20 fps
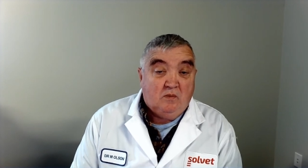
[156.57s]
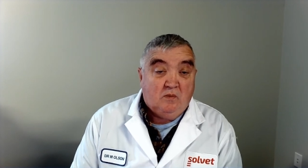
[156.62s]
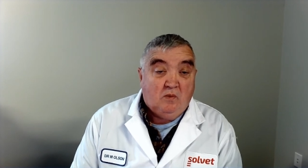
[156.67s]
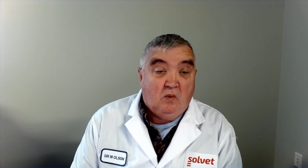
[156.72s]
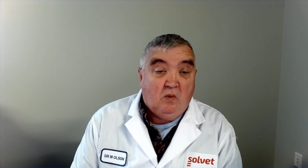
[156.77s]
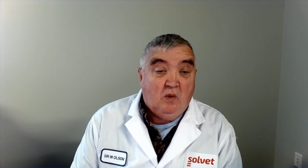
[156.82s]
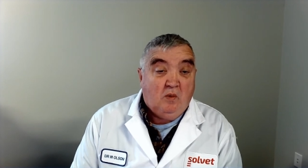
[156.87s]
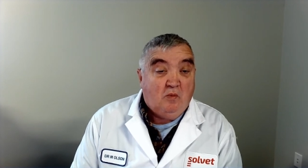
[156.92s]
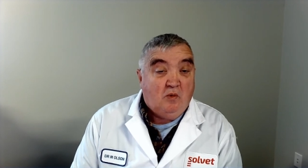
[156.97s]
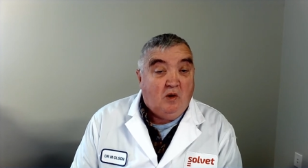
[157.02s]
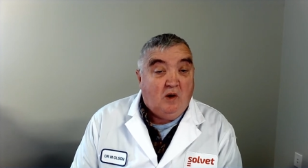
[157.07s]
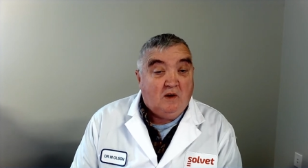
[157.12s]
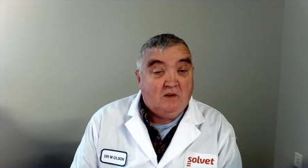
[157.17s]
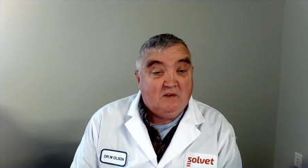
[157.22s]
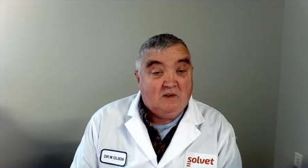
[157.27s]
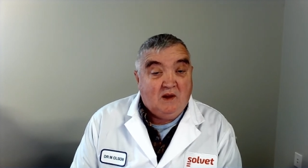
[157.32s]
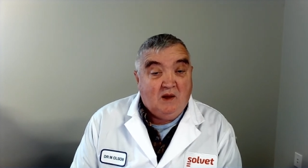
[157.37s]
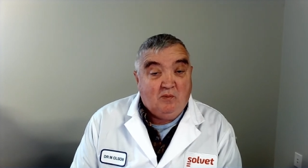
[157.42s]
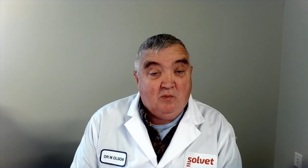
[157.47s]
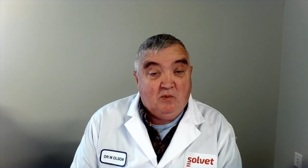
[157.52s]
Oral
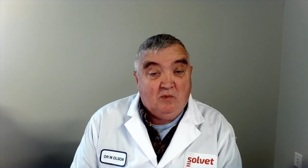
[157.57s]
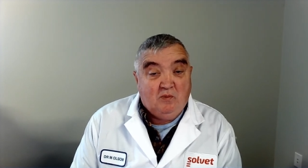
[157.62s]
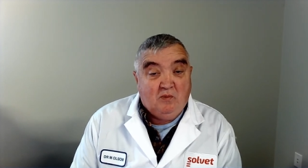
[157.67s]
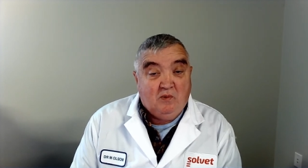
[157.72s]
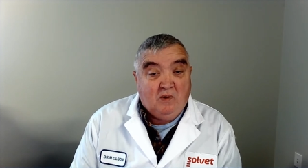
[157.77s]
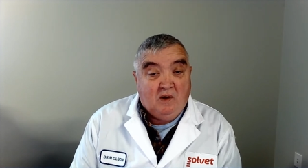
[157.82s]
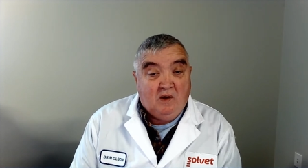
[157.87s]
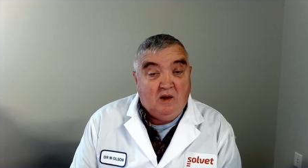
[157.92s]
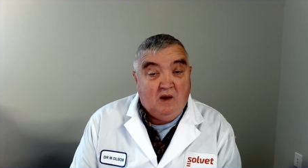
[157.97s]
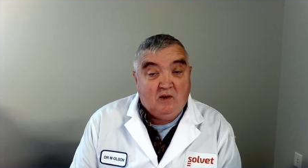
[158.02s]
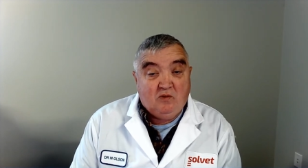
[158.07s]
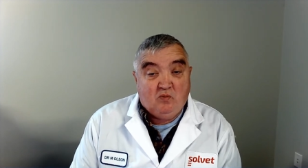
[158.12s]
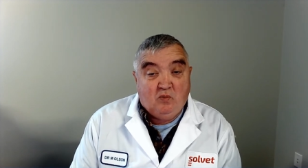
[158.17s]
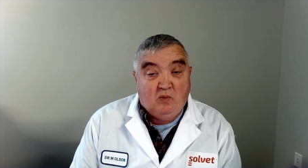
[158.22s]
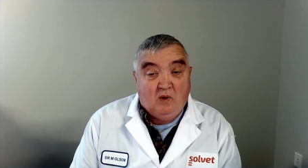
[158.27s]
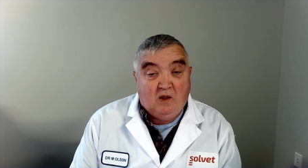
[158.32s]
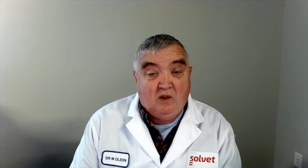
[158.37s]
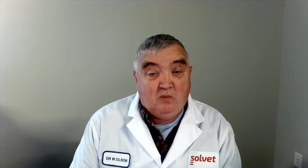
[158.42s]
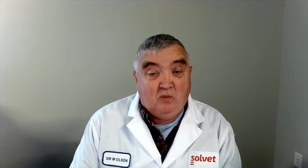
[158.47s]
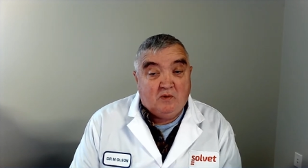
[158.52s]
uh, as
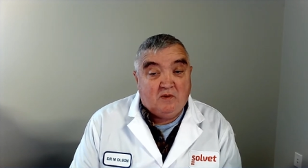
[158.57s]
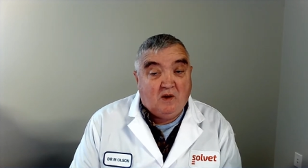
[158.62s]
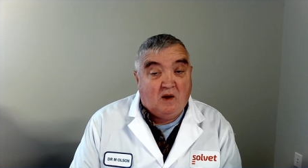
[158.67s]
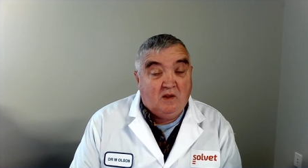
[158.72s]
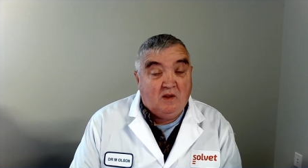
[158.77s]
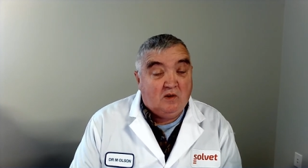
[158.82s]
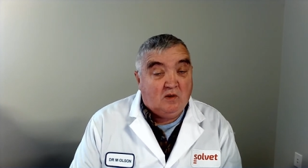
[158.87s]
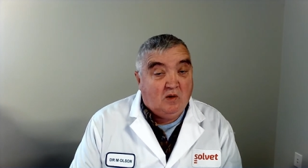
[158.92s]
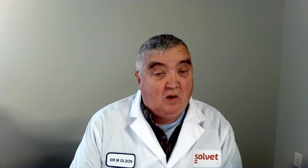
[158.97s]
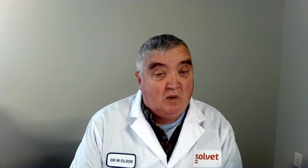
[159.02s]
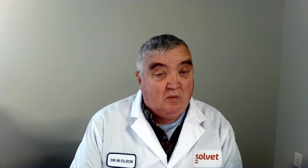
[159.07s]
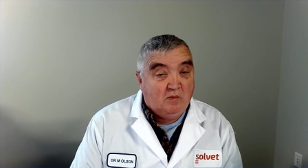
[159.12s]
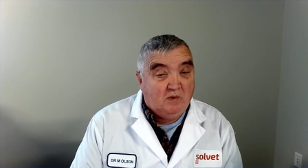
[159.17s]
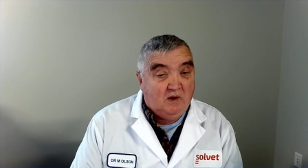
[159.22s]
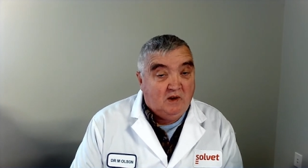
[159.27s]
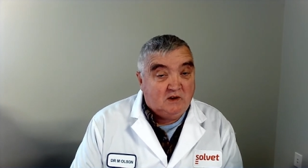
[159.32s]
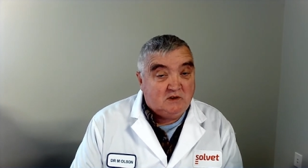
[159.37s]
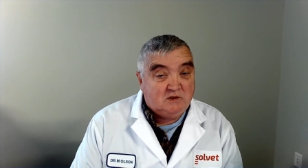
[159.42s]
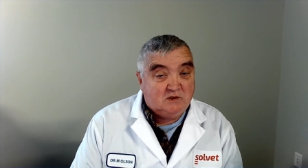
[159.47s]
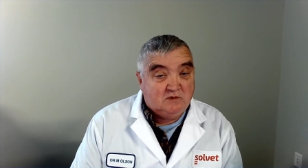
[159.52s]
well with other
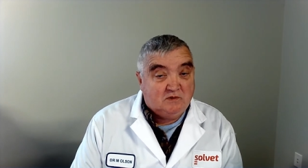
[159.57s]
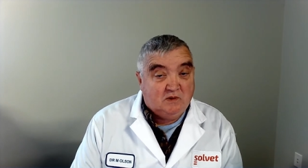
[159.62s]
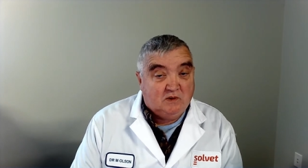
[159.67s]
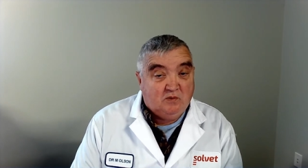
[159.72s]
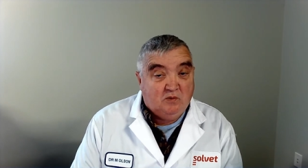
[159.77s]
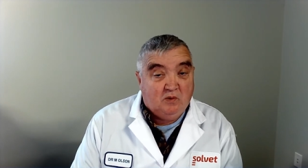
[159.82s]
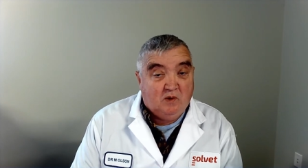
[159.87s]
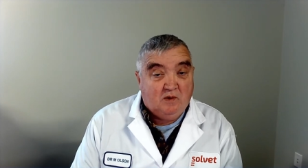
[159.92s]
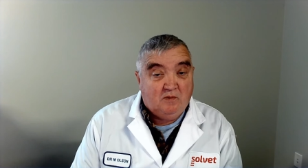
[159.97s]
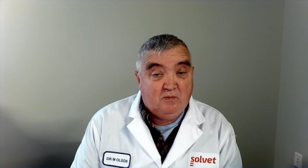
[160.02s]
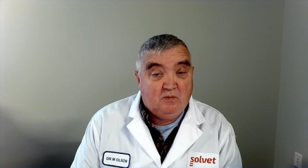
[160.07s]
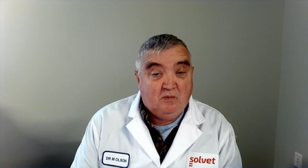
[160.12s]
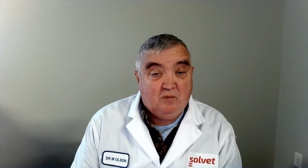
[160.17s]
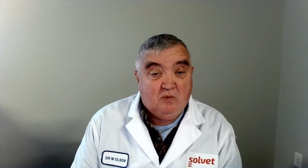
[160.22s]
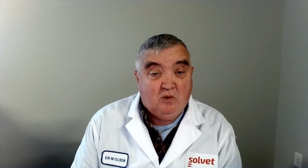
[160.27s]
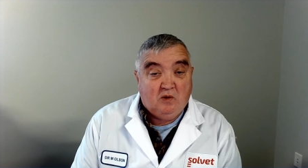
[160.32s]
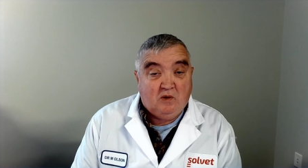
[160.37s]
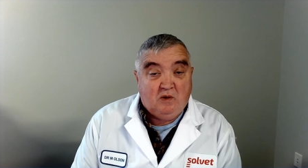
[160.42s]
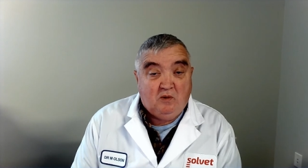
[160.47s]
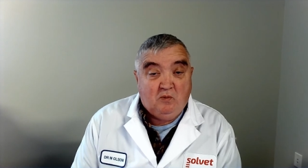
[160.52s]
combinations, have
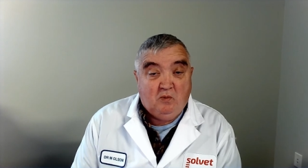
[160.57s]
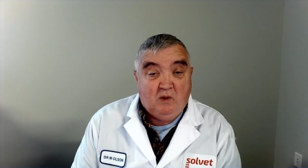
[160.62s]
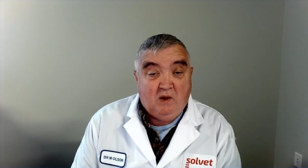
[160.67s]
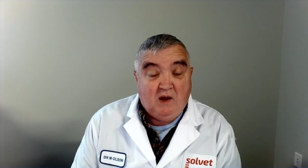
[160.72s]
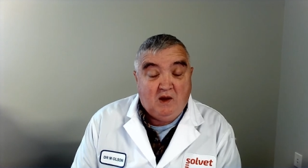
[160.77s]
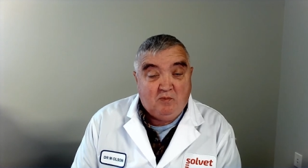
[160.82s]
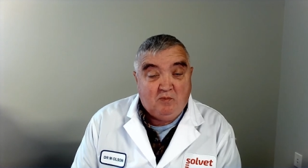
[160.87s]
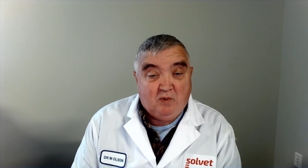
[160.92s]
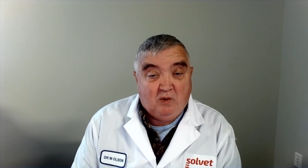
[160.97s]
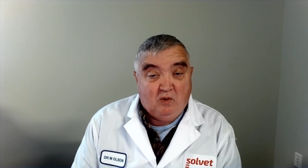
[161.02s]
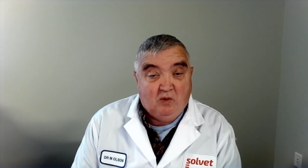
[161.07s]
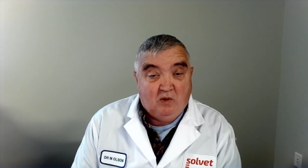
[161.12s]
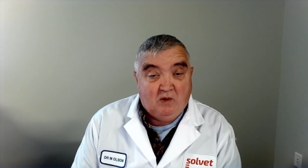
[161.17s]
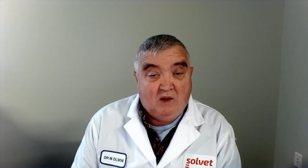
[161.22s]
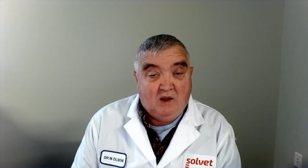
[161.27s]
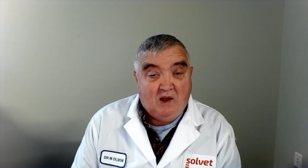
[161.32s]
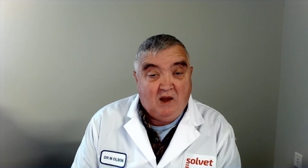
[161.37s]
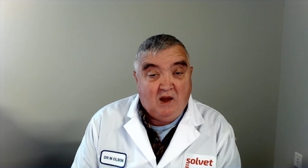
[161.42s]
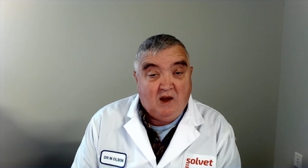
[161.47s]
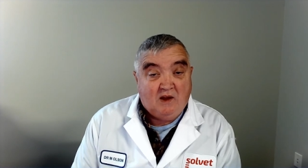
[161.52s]
look, we have been
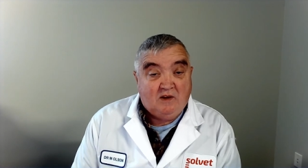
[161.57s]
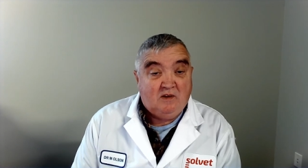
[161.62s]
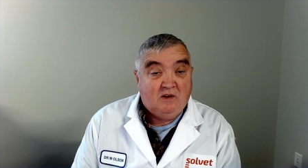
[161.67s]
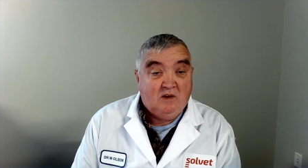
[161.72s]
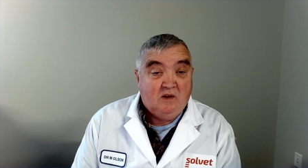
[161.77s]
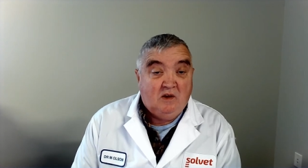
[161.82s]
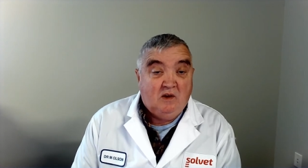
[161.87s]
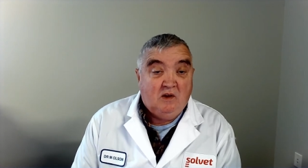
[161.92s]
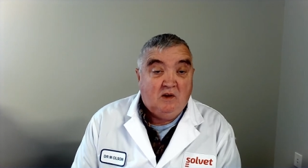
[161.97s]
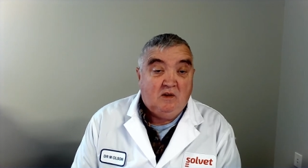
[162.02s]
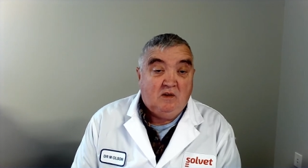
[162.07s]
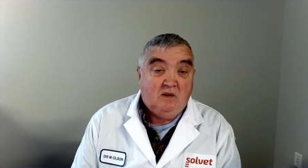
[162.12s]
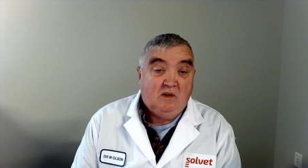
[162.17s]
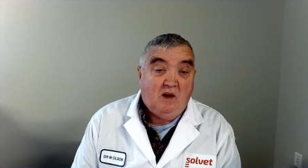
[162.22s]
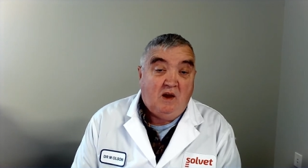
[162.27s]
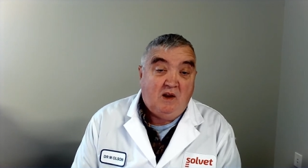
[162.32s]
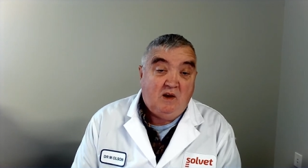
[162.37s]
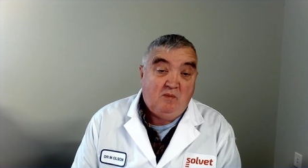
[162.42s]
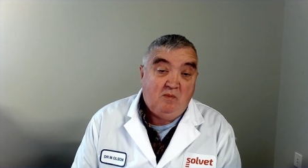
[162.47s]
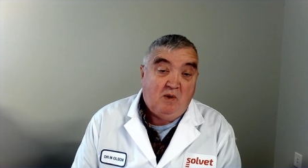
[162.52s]
looking at
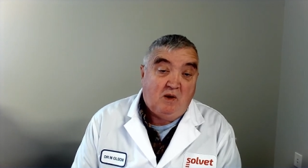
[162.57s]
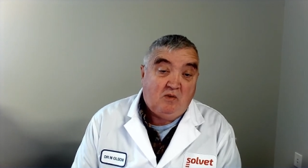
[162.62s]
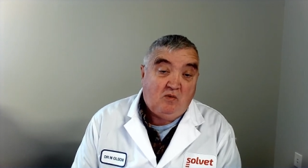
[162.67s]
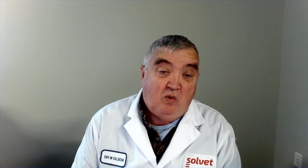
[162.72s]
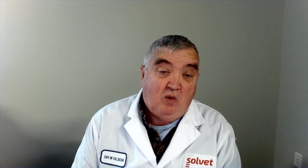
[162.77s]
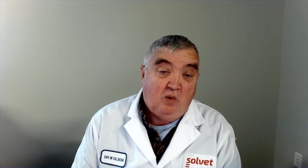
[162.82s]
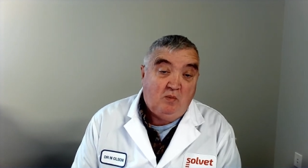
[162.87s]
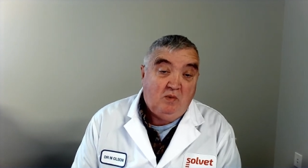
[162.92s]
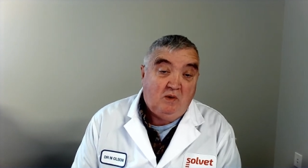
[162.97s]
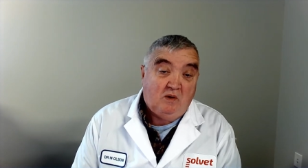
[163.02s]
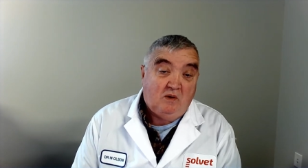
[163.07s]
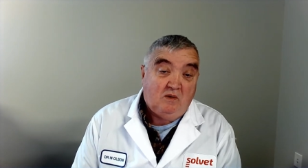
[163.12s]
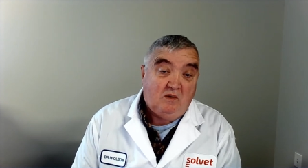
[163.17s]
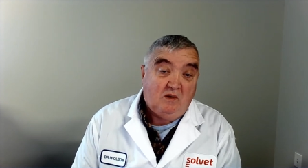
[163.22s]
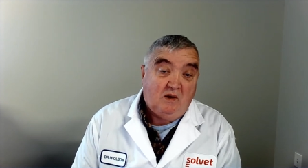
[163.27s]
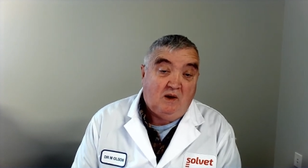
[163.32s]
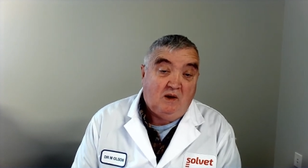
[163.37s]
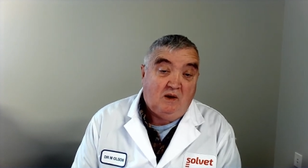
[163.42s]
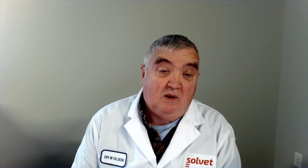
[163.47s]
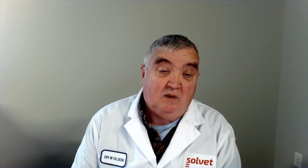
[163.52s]
antimicrobial
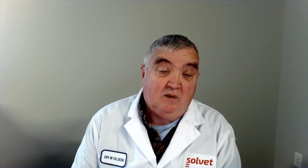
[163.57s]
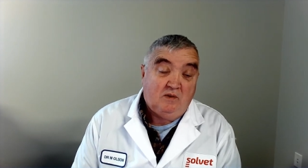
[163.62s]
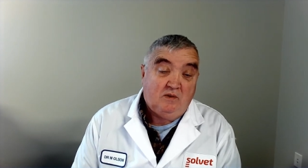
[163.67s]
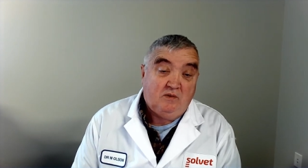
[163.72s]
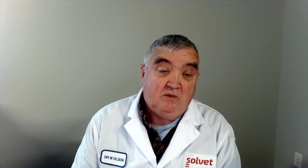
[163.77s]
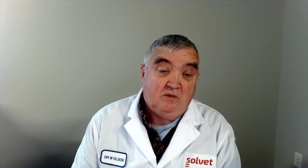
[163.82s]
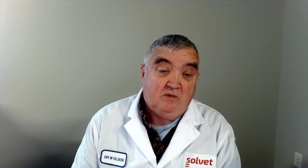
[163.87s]
uh,